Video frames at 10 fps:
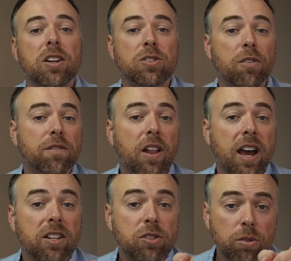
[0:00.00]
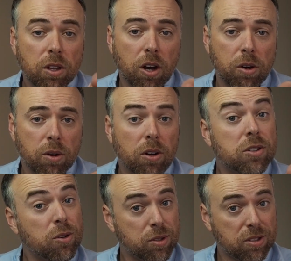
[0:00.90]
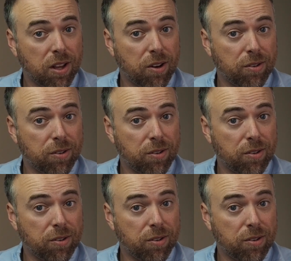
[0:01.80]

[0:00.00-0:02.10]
don't fly too low or too slow.